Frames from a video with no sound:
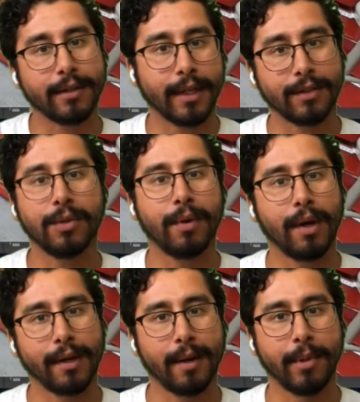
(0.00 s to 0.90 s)
to get too
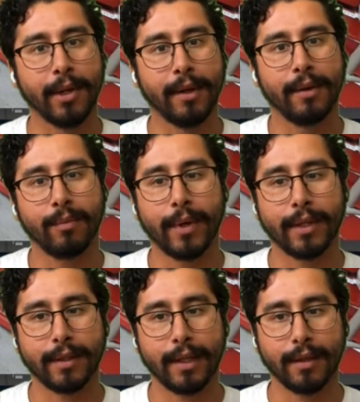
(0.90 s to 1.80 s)
hung up
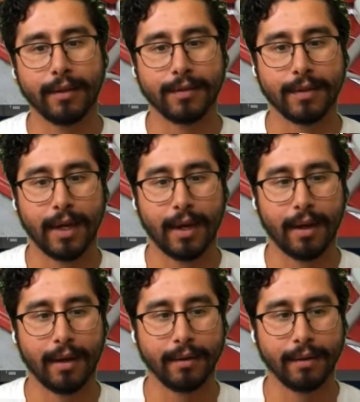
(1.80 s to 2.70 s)
when things get a